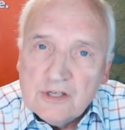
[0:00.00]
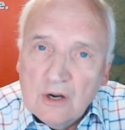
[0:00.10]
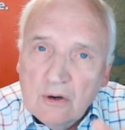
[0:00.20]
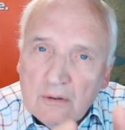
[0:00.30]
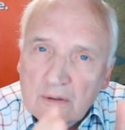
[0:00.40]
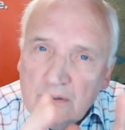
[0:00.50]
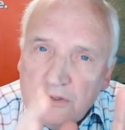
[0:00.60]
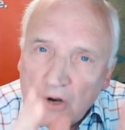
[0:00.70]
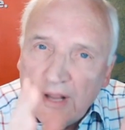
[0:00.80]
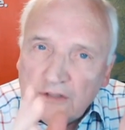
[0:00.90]
So
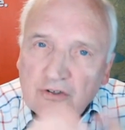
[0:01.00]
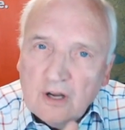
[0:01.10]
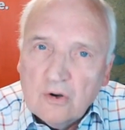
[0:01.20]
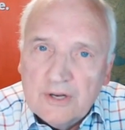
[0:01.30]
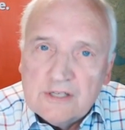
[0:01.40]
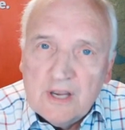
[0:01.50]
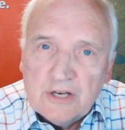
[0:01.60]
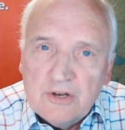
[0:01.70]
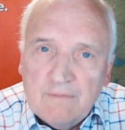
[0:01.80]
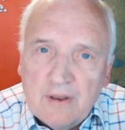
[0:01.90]
don't get stuck on
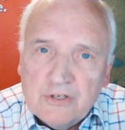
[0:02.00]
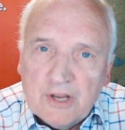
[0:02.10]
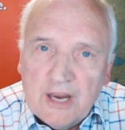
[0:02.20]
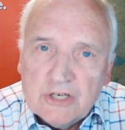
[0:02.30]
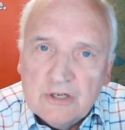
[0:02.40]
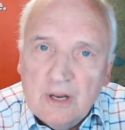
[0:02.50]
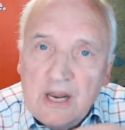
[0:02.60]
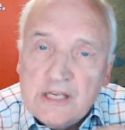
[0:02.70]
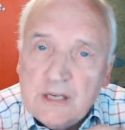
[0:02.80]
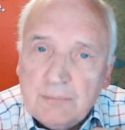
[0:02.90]
executive
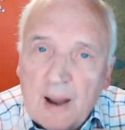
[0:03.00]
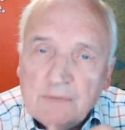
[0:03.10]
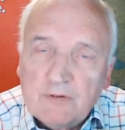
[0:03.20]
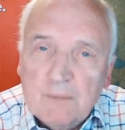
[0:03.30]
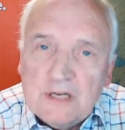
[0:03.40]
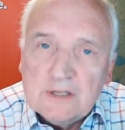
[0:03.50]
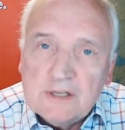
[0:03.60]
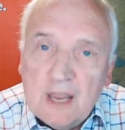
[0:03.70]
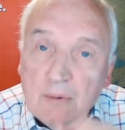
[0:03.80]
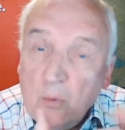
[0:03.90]
education. Easy perhaps for me
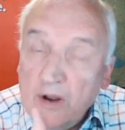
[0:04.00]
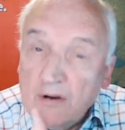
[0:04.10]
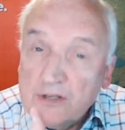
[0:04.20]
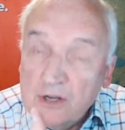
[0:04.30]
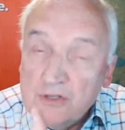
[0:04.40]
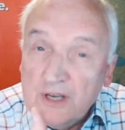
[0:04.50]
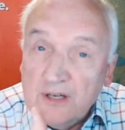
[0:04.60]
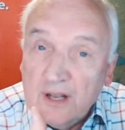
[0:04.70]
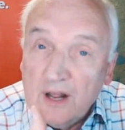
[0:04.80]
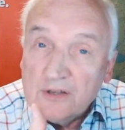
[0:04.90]
to say, but we're
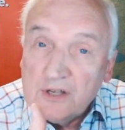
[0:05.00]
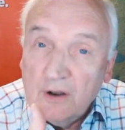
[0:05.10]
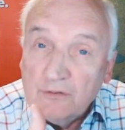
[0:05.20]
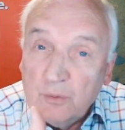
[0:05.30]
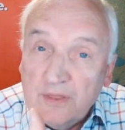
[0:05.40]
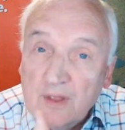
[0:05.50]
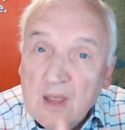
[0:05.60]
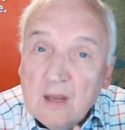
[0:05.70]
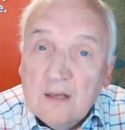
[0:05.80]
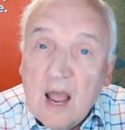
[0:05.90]
associating ourselves
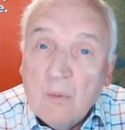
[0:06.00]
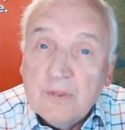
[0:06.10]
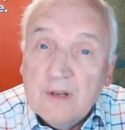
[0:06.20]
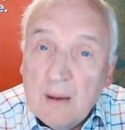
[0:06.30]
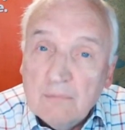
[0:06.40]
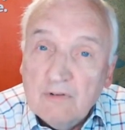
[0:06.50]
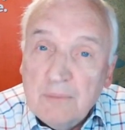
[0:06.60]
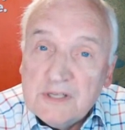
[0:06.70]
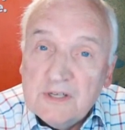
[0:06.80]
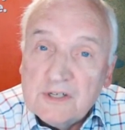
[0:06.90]
with a
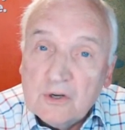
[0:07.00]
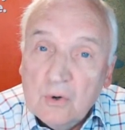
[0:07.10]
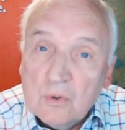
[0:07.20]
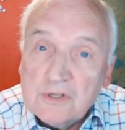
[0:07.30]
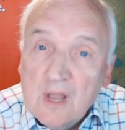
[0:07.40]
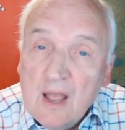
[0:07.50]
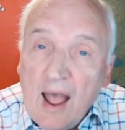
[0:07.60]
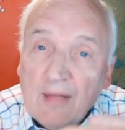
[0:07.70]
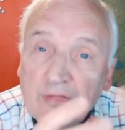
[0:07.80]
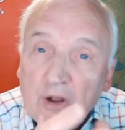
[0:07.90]
number of business schools
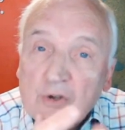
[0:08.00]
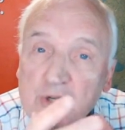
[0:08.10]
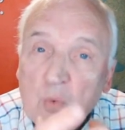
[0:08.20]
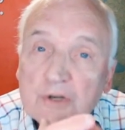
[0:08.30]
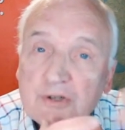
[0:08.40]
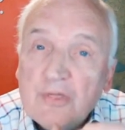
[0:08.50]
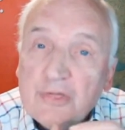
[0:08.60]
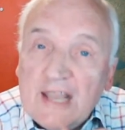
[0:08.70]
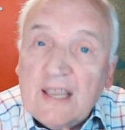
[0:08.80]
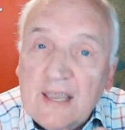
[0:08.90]
and those who want
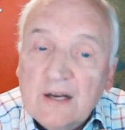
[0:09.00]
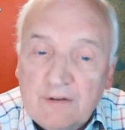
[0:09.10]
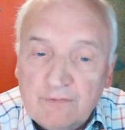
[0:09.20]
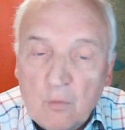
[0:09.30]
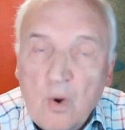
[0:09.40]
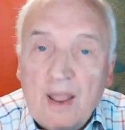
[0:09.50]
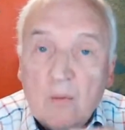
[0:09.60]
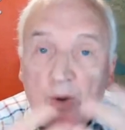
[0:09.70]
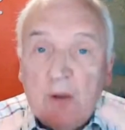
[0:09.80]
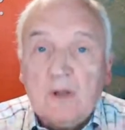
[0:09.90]
to think in a different
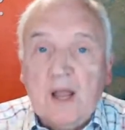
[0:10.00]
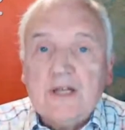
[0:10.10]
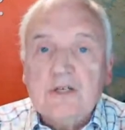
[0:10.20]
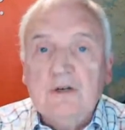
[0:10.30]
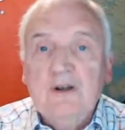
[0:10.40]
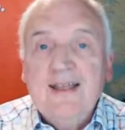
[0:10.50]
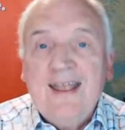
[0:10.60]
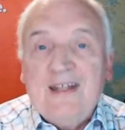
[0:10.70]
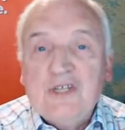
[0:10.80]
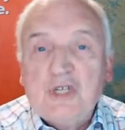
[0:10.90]
way. And we would like to
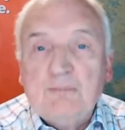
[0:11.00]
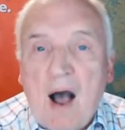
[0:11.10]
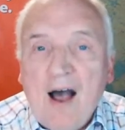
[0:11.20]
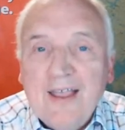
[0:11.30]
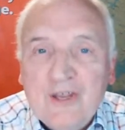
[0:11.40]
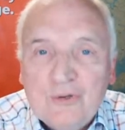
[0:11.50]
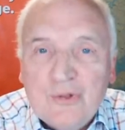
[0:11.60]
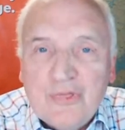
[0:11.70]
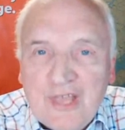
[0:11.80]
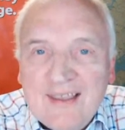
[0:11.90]
inspire
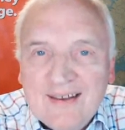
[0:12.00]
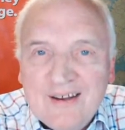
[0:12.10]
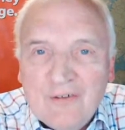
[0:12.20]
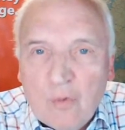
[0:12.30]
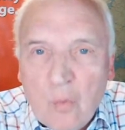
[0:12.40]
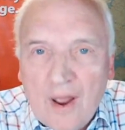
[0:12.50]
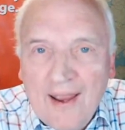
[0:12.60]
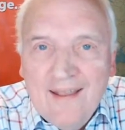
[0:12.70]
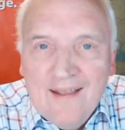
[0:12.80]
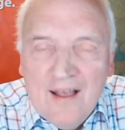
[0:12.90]
you to think in a different
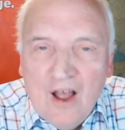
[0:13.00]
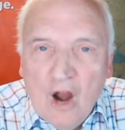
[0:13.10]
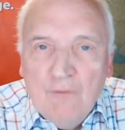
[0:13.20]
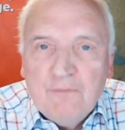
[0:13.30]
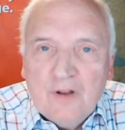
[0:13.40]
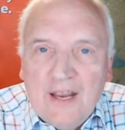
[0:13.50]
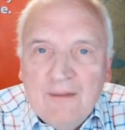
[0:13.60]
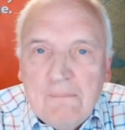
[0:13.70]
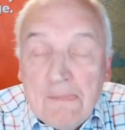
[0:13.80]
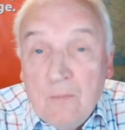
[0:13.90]
way.
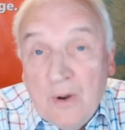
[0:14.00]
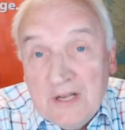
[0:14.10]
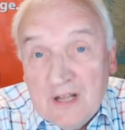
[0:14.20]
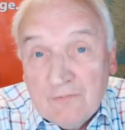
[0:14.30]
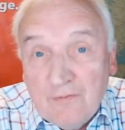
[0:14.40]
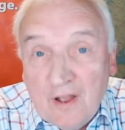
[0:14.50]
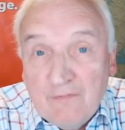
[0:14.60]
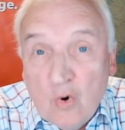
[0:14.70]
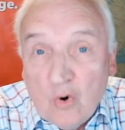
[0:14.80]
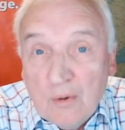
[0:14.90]
Hopefully, when
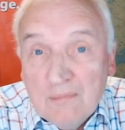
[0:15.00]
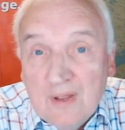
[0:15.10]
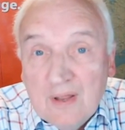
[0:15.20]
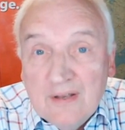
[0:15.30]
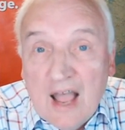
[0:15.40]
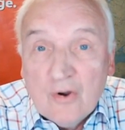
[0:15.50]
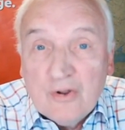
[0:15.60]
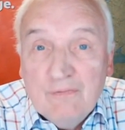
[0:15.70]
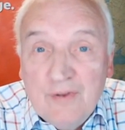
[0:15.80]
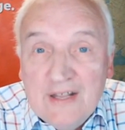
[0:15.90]
Delphi Forum
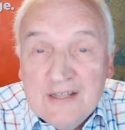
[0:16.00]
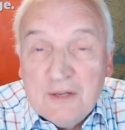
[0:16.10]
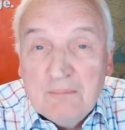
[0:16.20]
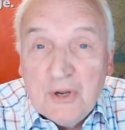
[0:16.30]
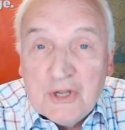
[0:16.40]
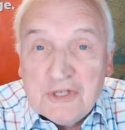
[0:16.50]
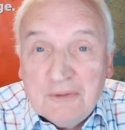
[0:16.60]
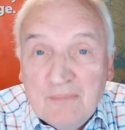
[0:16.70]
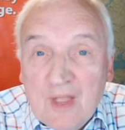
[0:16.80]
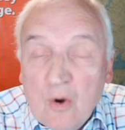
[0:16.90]
now convenes in
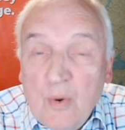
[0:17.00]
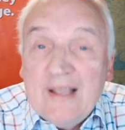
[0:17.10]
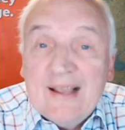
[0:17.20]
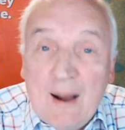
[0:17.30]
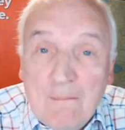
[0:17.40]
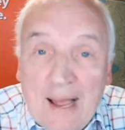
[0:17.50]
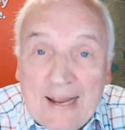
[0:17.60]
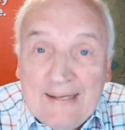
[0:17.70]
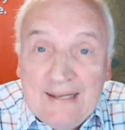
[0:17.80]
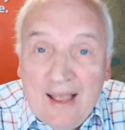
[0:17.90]
person, we can come
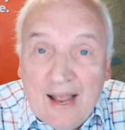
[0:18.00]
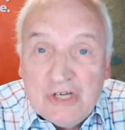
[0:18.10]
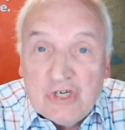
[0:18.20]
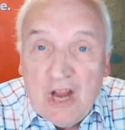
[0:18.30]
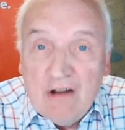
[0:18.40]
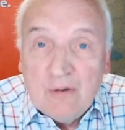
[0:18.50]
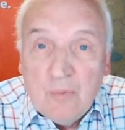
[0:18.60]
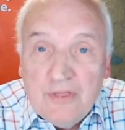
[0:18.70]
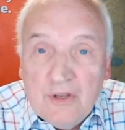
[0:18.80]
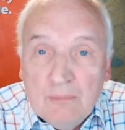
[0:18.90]
back and share
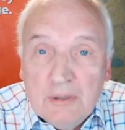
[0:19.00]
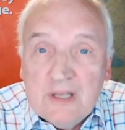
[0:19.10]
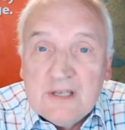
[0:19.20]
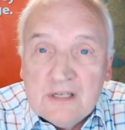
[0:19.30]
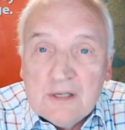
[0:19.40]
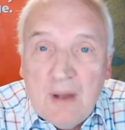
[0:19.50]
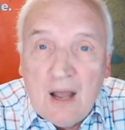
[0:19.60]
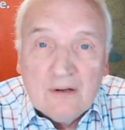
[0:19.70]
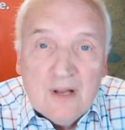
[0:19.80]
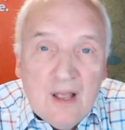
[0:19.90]
it with you. But this is
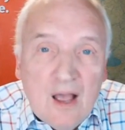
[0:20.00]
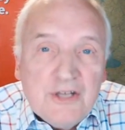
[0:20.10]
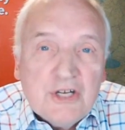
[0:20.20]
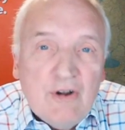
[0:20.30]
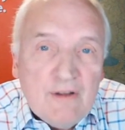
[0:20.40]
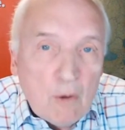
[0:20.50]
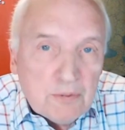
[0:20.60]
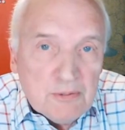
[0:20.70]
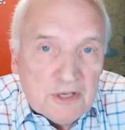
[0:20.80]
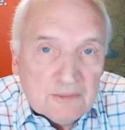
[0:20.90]
about a degree of
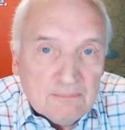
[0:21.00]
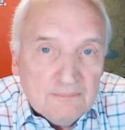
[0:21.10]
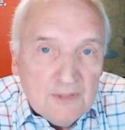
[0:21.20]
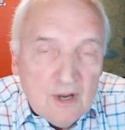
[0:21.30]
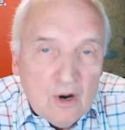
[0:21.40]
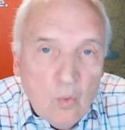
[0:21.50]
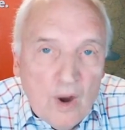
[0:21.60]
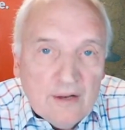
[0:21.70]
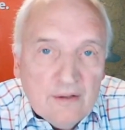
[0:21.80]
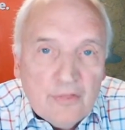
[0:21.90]
optimism,
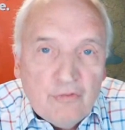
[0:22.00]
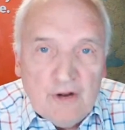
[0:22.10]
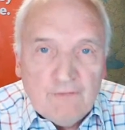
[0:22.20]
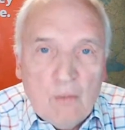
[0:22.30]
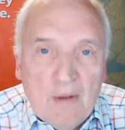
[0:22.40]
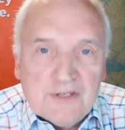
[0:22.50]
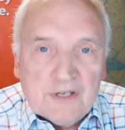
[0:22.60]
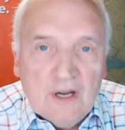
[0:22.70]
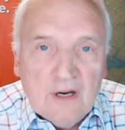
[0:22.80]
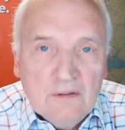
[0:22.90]
when 3 or 4
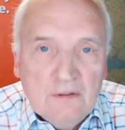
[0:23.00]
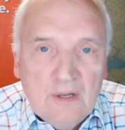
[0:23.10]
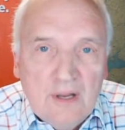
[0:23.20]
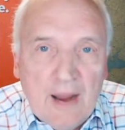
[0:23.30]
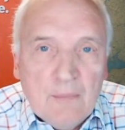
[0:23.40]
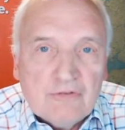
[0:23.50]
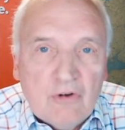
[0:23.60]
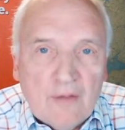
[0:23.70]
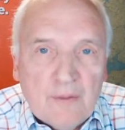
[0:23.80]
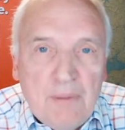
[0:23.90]
months ago, it
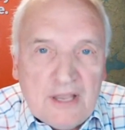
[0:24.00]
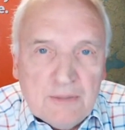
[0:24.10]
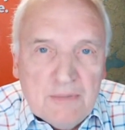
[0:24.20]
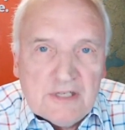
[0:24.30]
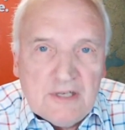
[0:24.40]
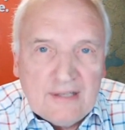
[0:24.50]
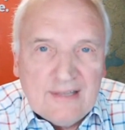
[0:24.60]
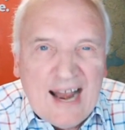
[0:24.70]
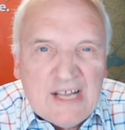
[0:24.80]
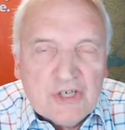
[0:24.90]
was rather
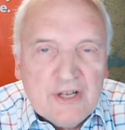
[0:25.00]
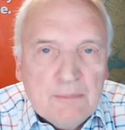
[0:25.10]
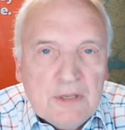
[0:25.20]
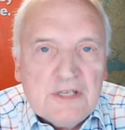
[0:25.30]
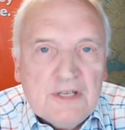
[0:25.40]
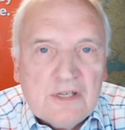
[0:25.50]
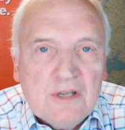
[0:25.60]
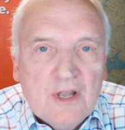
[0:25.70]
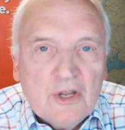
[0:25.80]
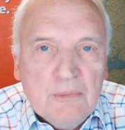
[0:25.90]
pessimistic that actually the
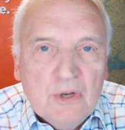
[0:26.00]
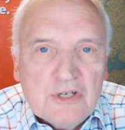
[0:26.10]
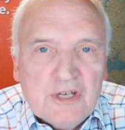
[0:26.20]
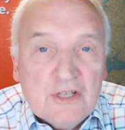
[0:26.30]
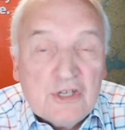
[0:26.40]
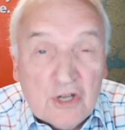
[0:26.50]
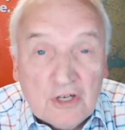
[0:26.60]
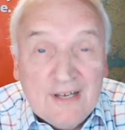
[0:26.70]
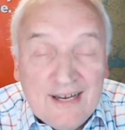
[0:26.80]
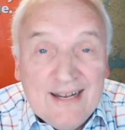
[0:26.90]
business community and
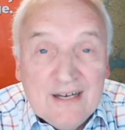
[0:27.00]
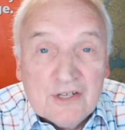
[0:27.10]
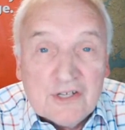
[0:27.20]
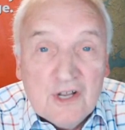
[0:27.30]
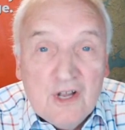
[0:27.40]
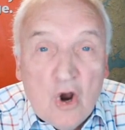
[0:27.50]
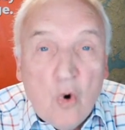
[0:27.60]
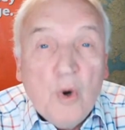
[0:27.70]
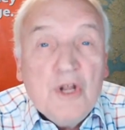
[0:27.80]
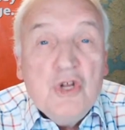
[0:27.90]
certainly leaders
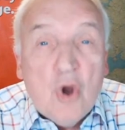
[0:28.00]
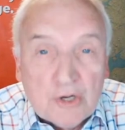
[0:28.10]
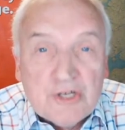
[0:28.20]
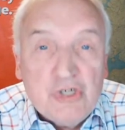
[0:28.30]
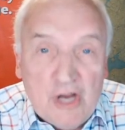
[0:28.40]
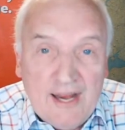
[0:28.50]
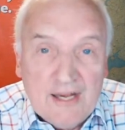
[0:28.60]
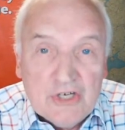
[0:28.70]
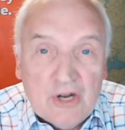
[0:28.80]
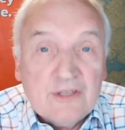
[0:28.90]
would not
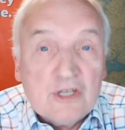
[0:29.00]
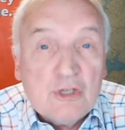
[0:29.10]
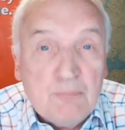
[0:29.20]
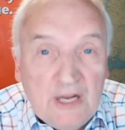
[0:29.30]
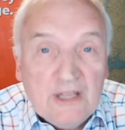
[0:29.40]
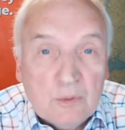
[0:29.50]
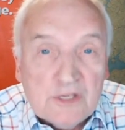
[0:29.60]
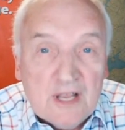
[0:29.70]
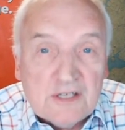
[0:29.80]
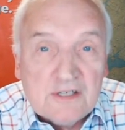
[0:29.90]
change at the speed
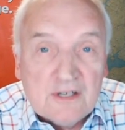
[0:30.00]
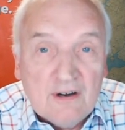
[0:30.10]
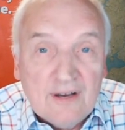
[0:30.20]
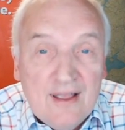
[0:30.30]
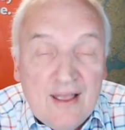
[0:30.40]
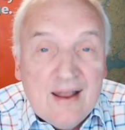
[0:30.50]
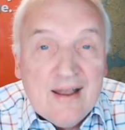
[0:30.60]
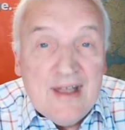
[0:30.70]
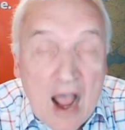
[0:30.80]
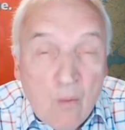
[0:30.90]
that was necessary.
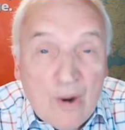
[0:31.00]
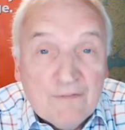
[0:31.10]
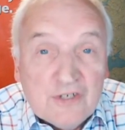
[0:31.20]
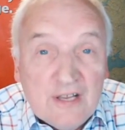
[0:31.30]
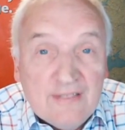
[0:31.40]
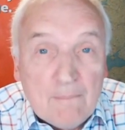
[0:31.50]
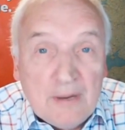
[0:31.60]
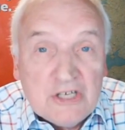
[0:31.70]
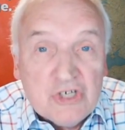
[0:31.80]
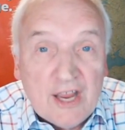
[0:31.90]
Now we have seen
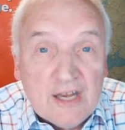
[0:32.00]
that big